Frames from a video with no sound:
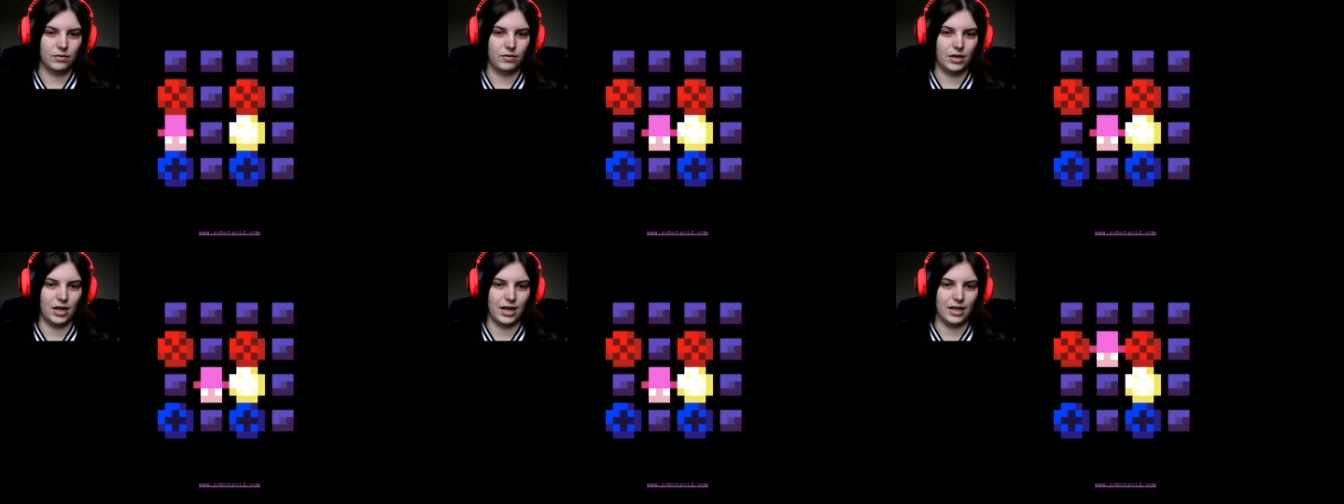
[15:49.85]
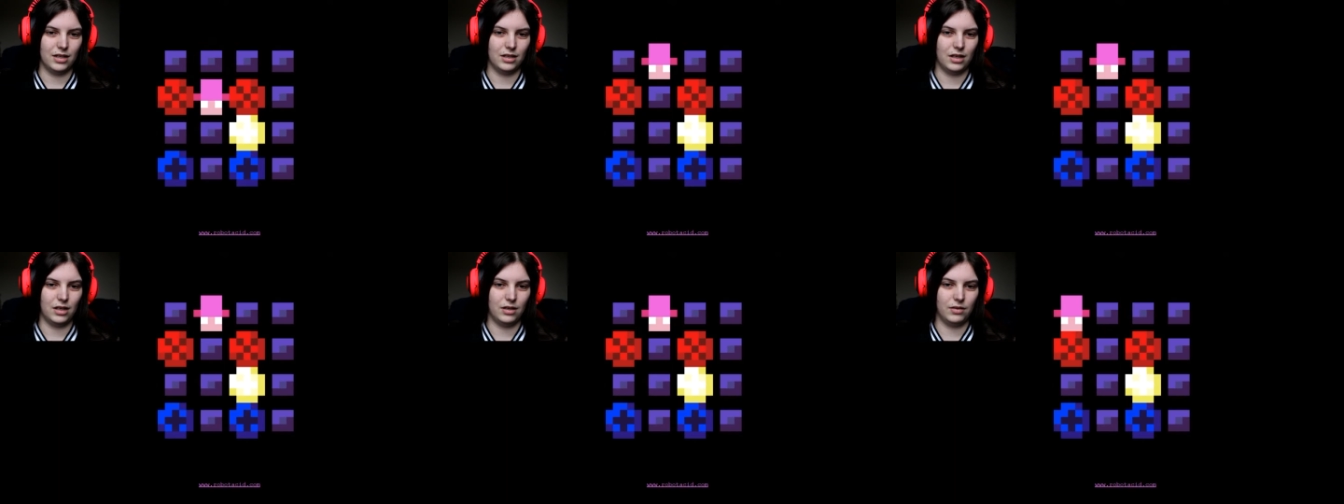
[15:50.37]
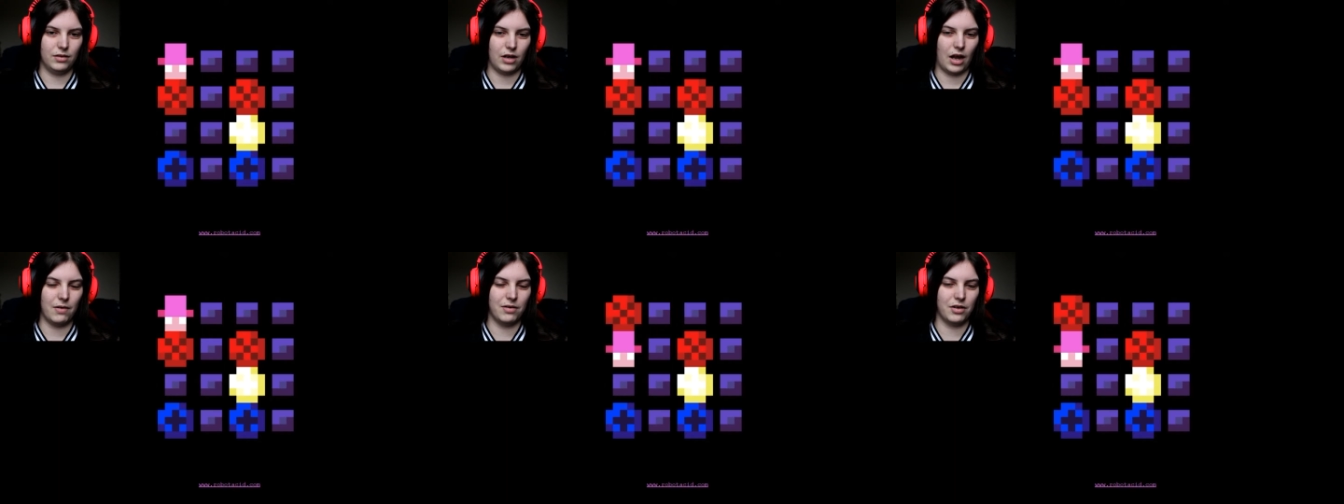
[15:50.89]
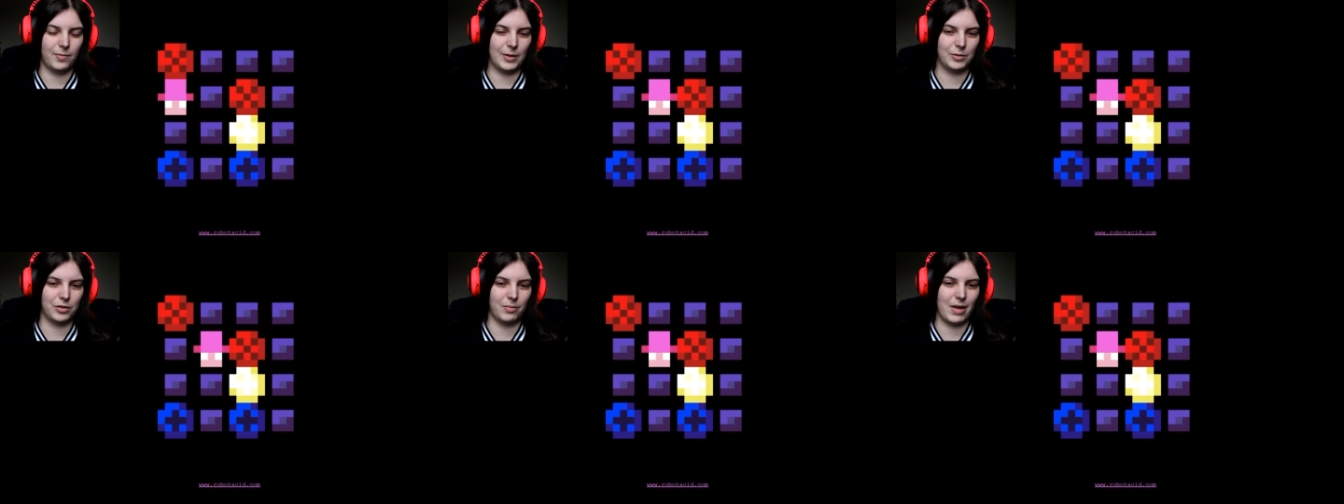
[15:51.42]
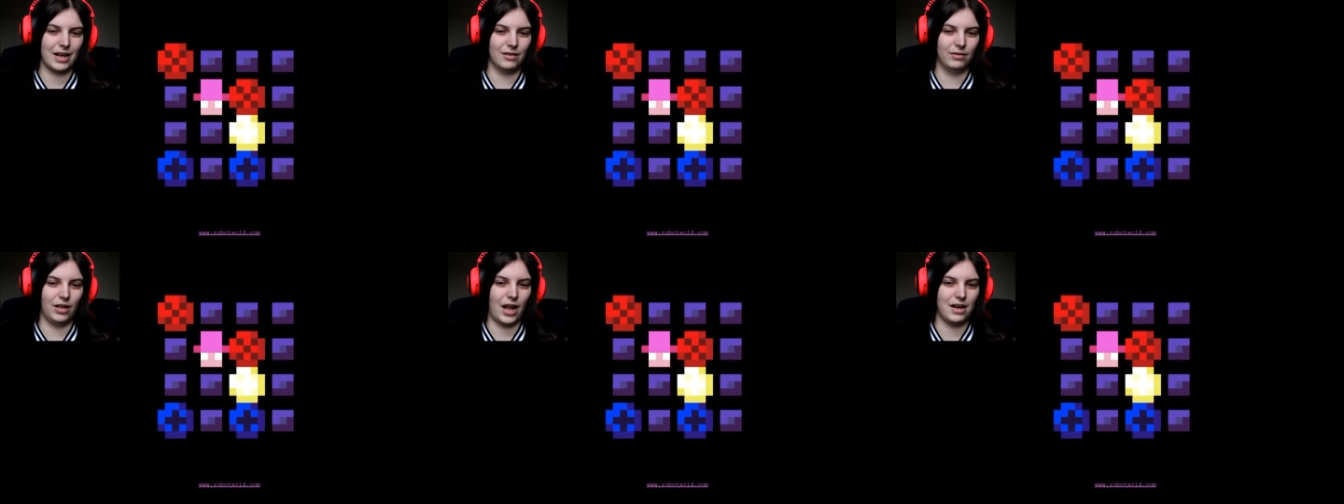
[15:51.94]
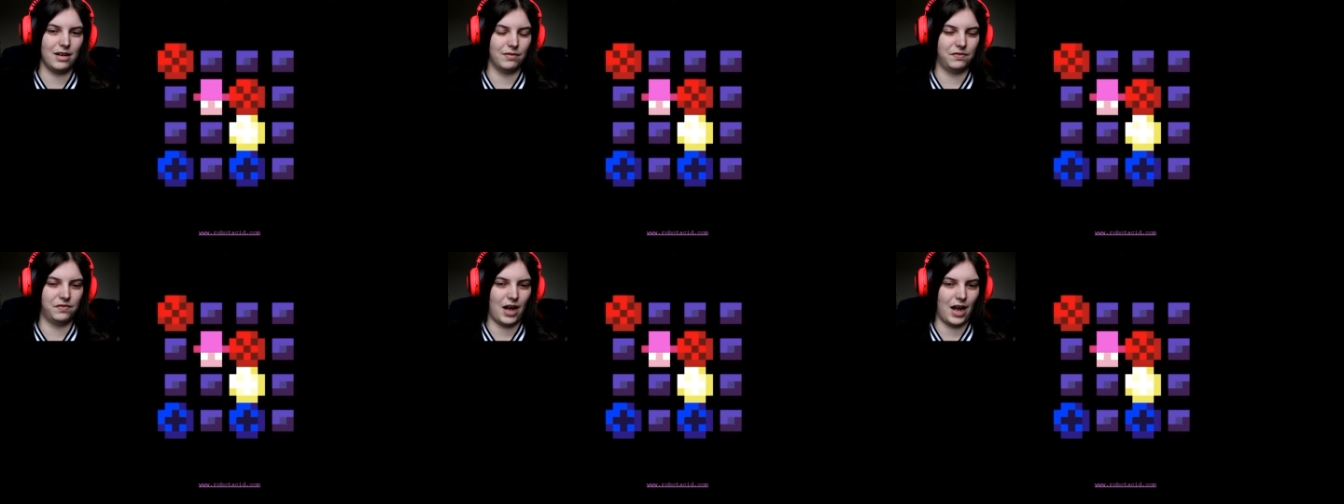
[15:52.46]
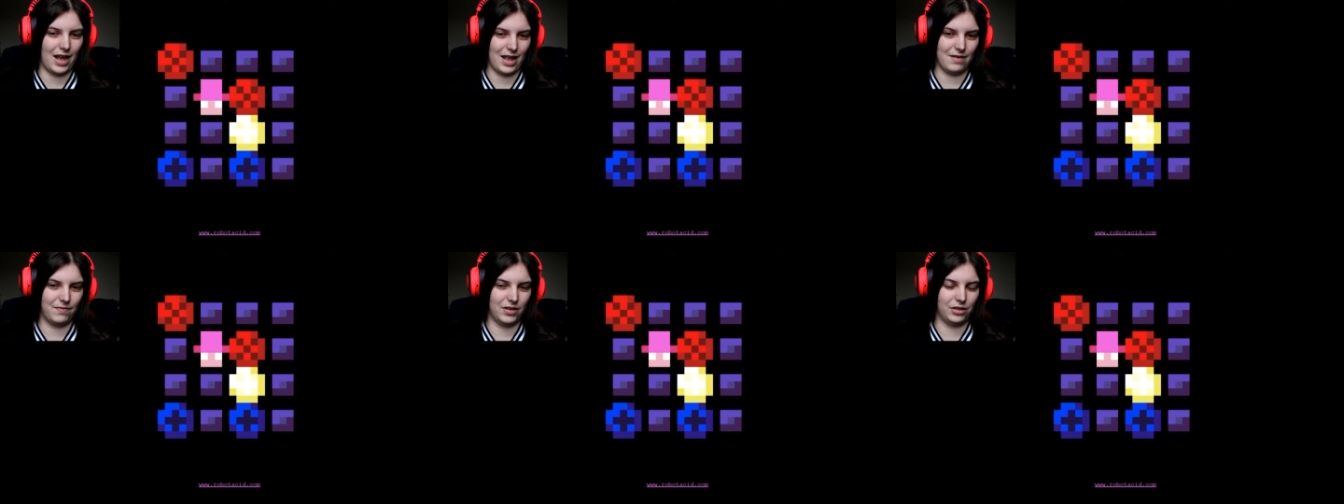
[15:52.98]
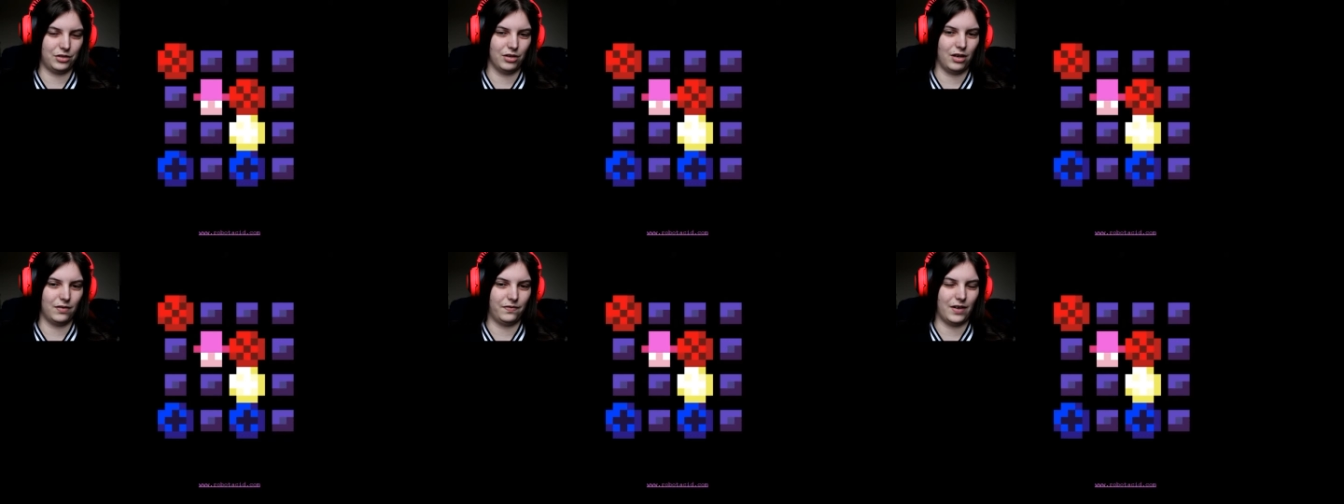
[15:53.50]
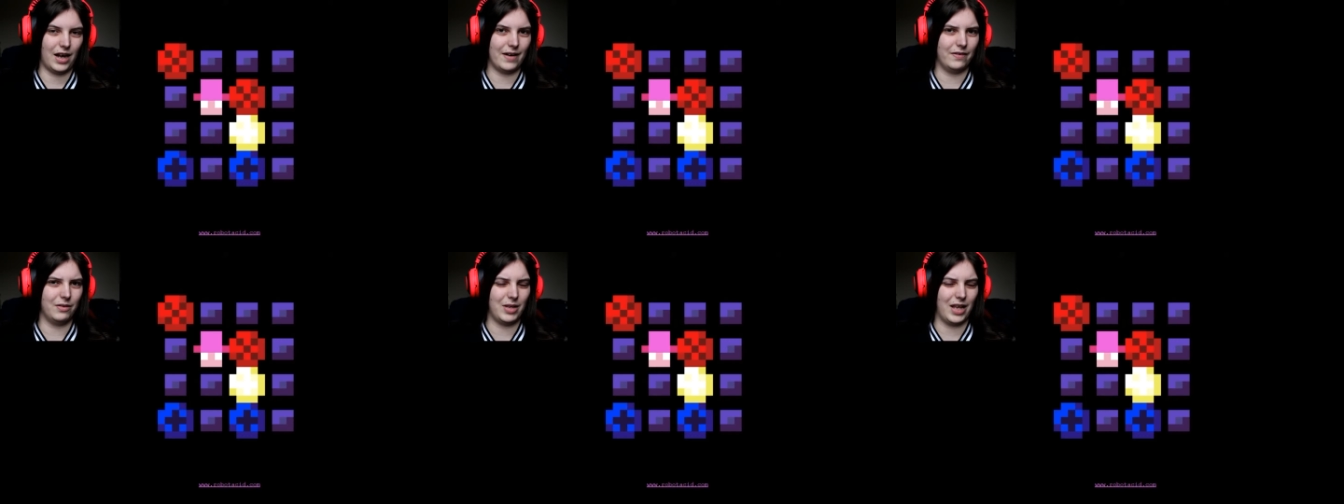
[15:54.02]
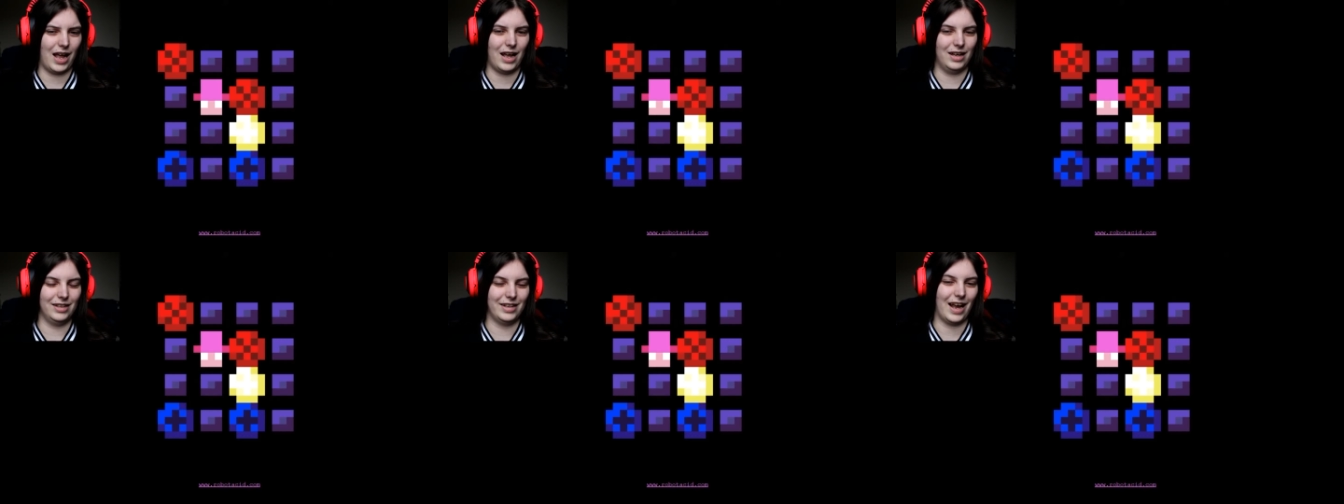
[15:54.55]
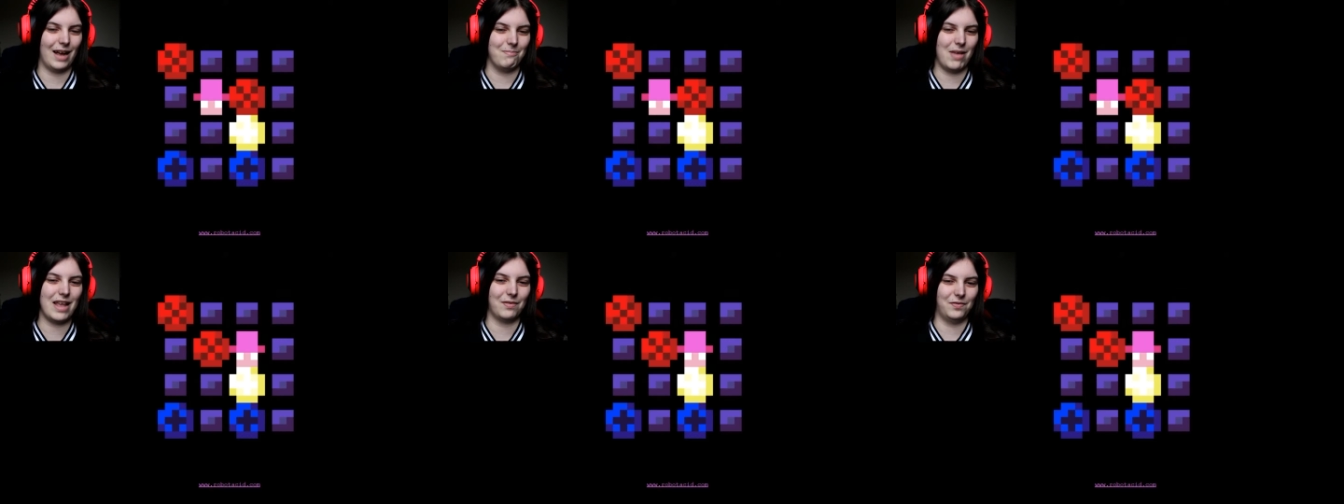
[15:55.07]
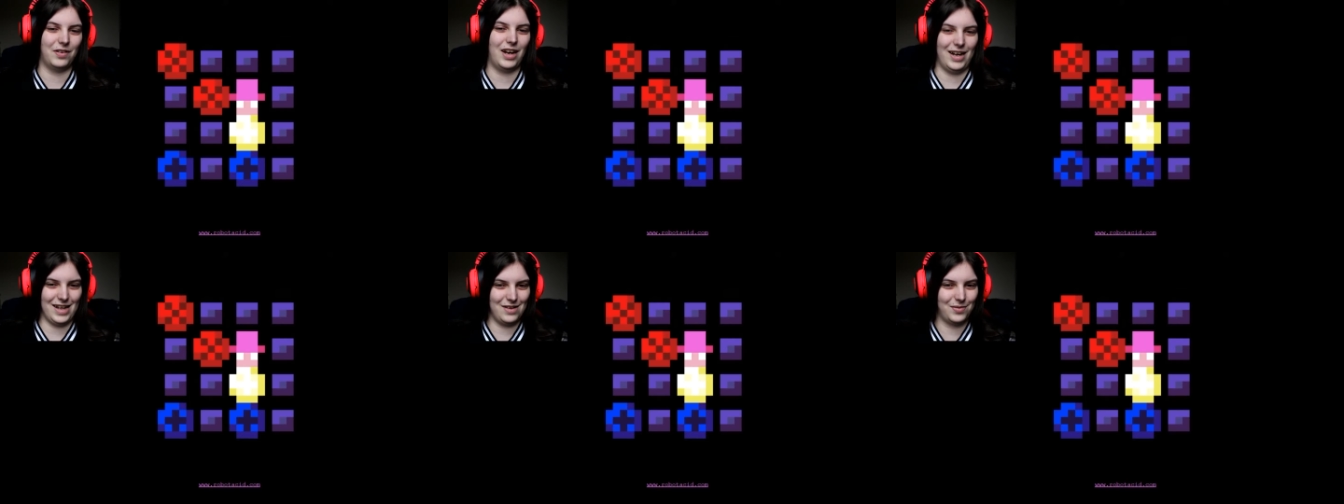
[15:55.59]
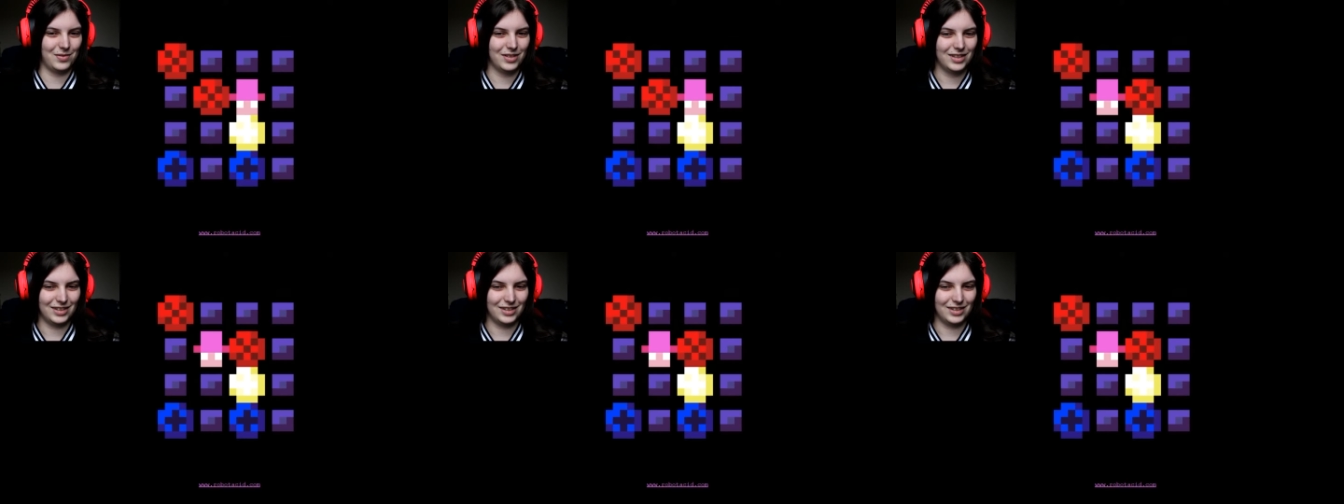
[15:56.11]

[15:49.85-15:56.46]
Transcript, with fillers: Right, now... How on earth am I supposed to make a line of five when there's not a five to be had? You can't make five.